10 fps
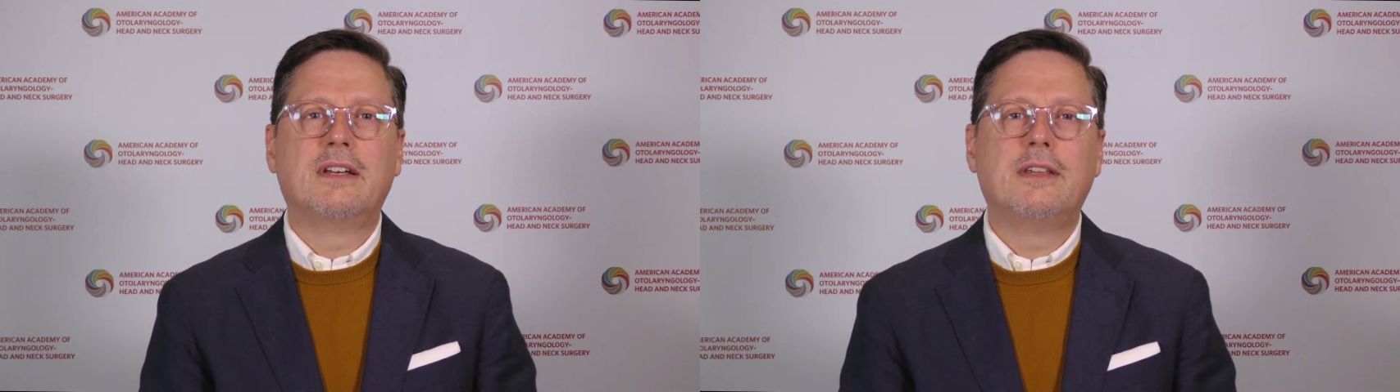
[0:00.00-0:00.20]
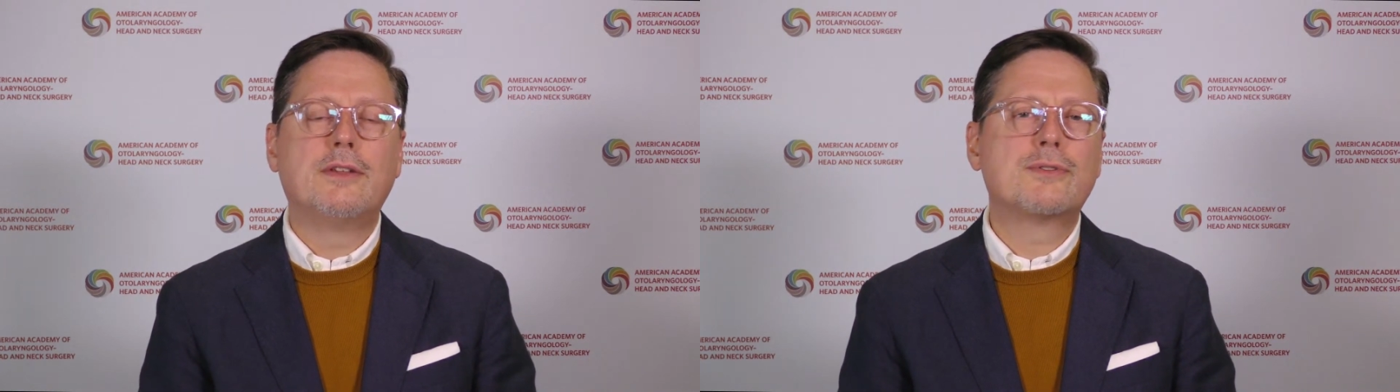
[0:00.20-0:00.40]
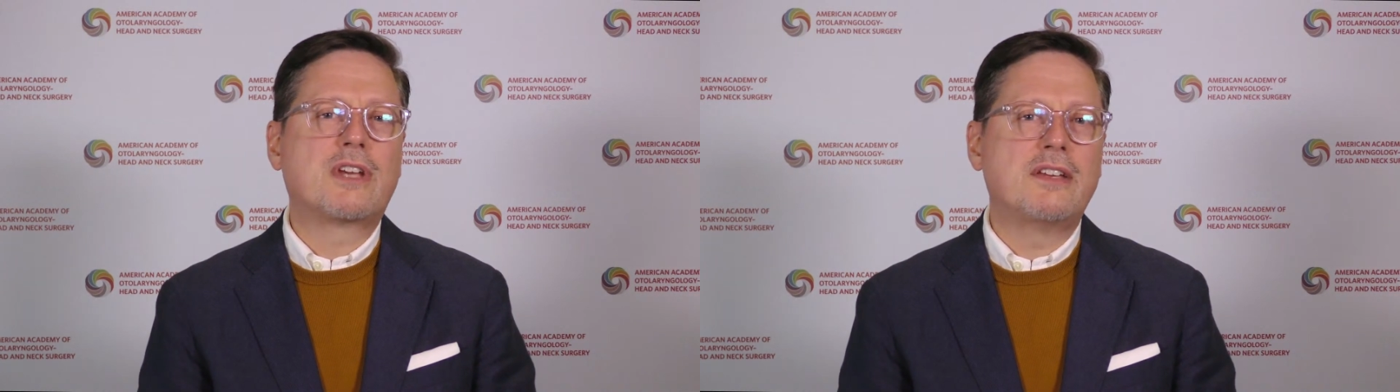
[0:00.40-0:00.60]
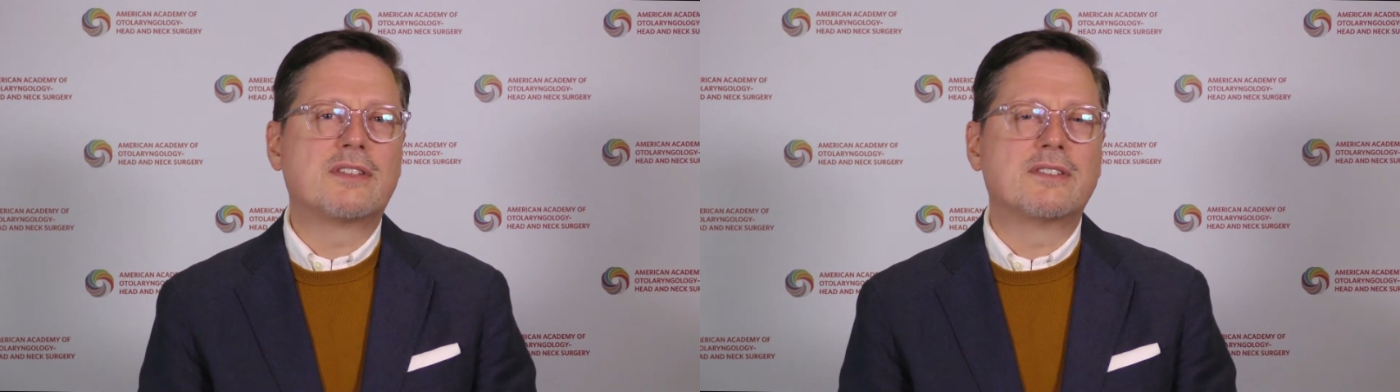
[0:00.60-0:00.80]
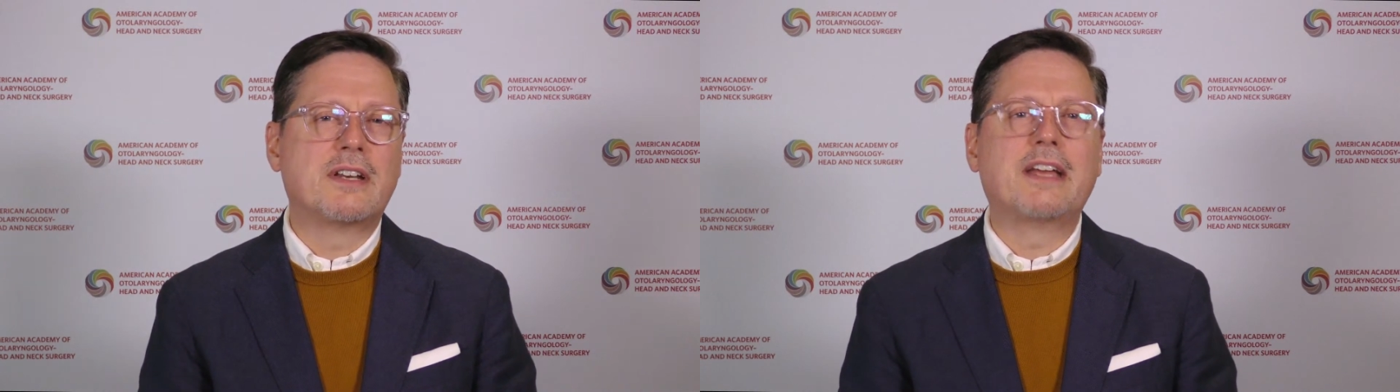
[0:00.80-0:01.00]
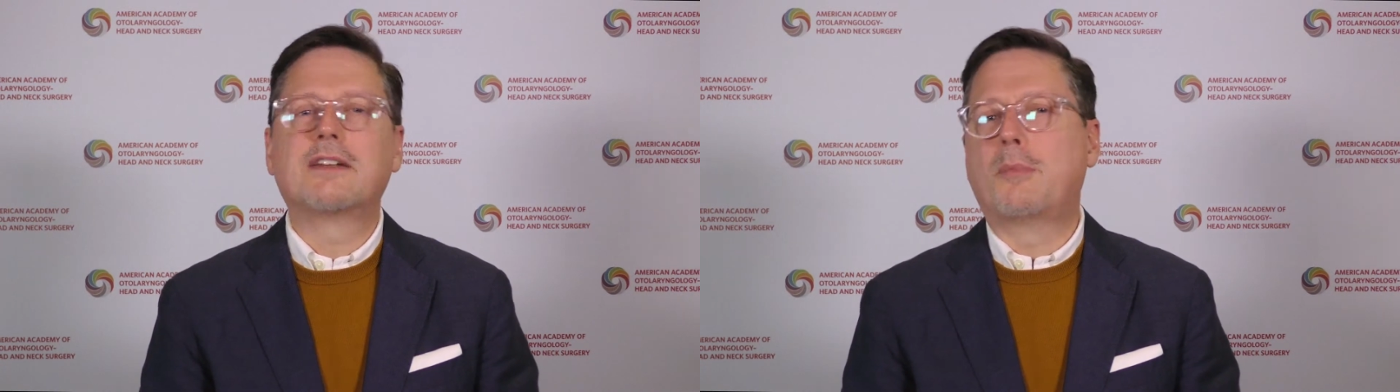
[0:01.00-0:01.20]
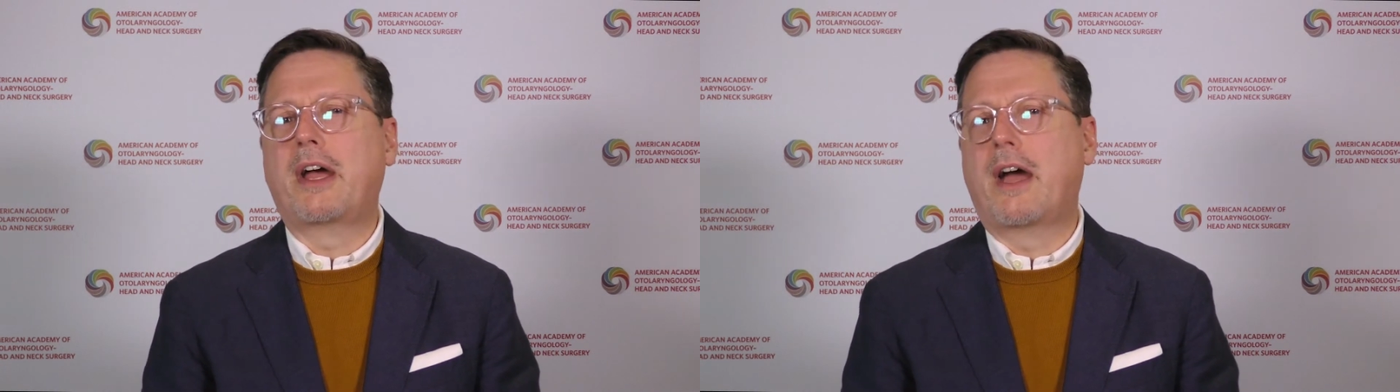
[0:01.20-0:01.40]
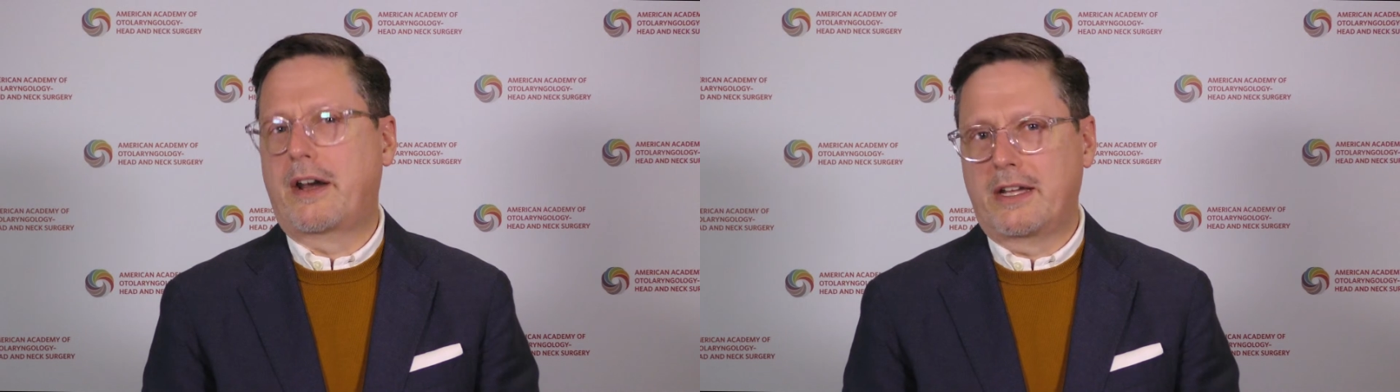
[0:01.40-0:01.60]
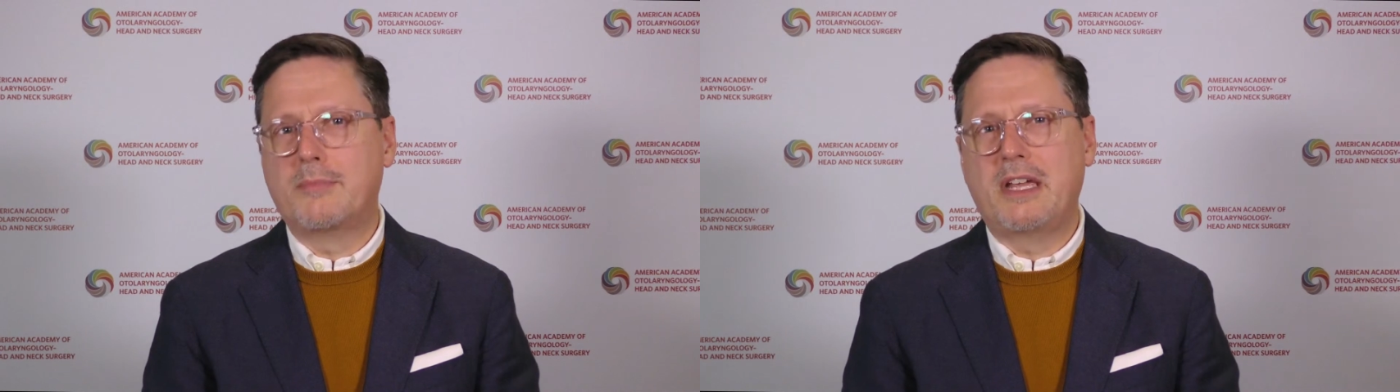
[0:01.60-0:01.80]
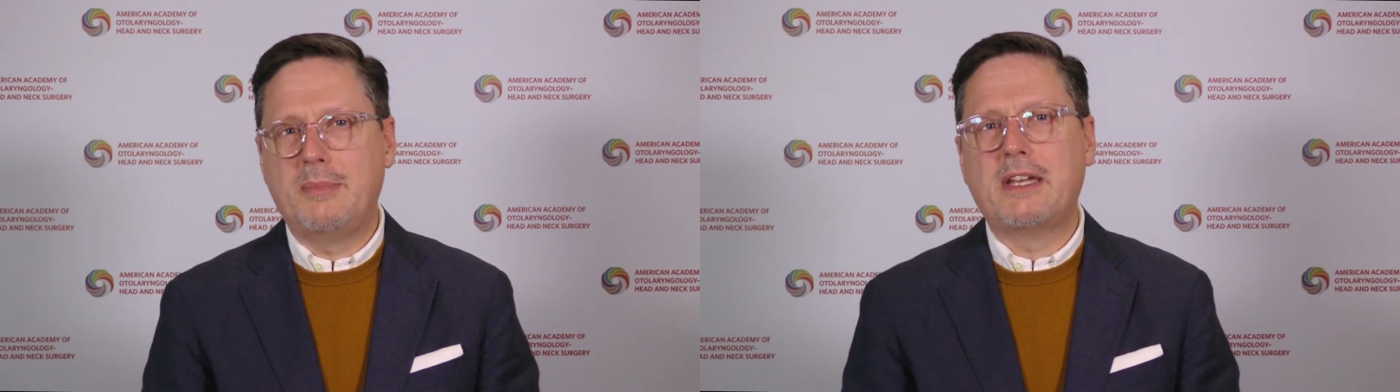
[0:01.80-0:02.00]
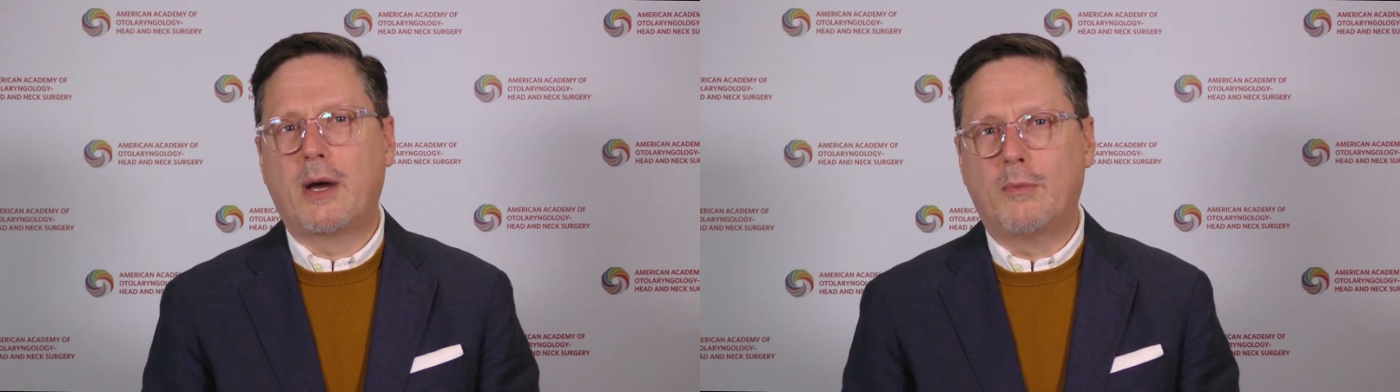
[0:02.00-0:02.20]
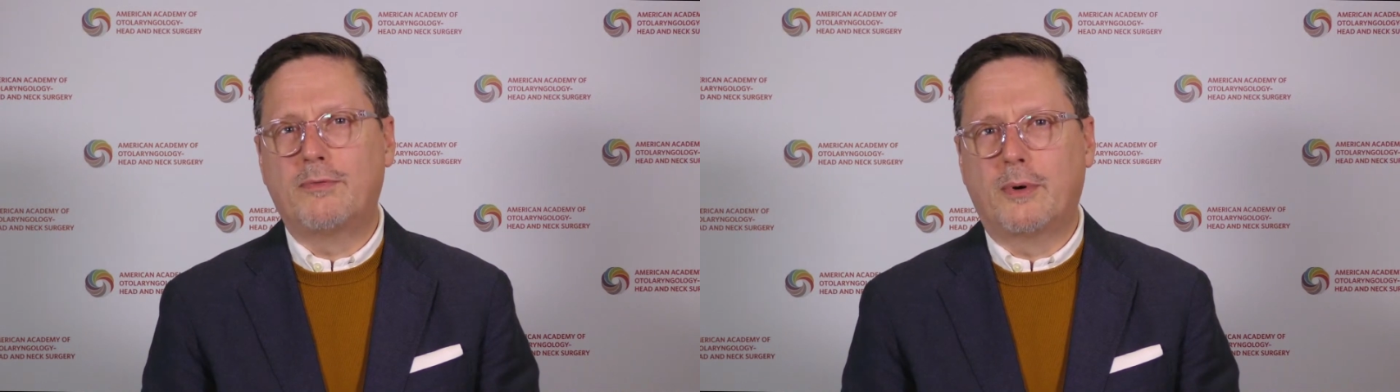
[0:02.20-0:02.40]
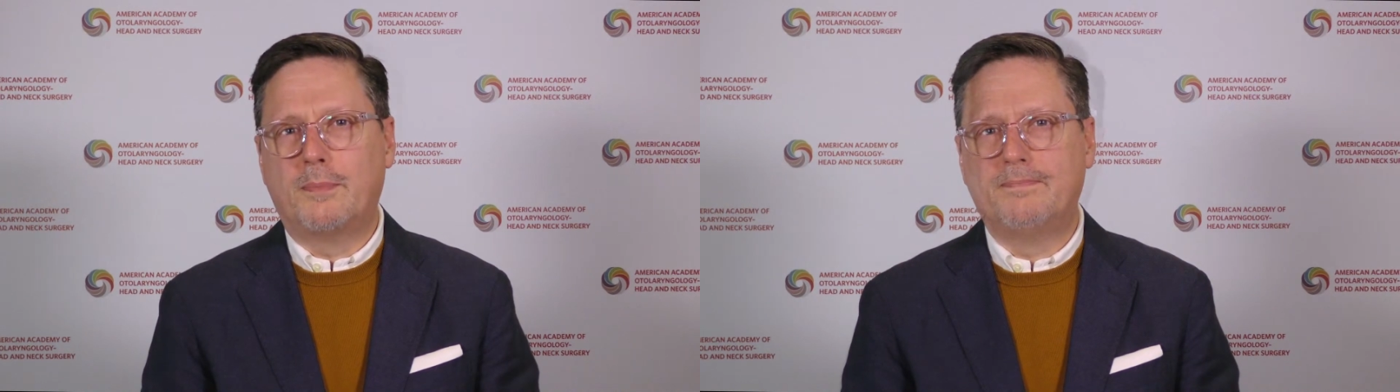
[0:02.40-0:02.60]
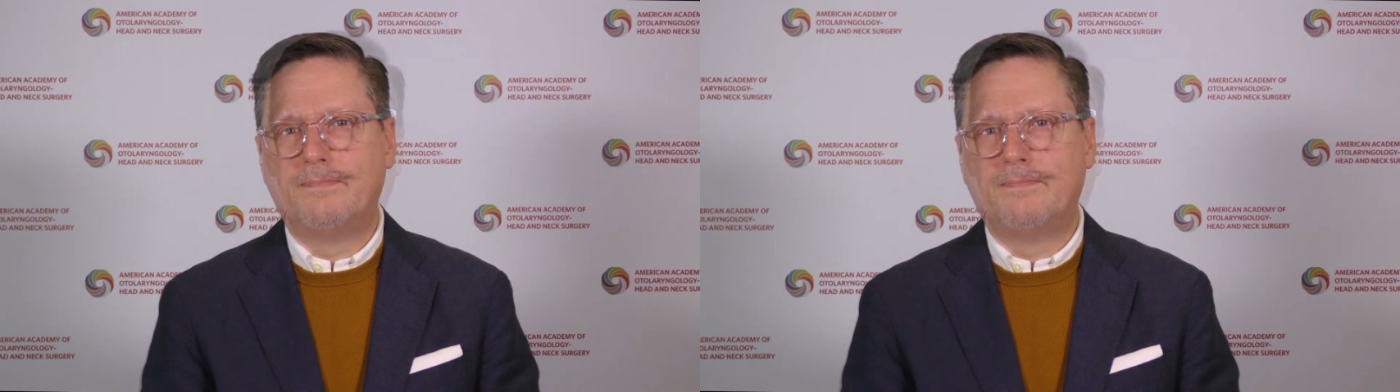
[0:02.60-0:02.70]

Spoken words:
in those cases, an antibiotic may be helpful.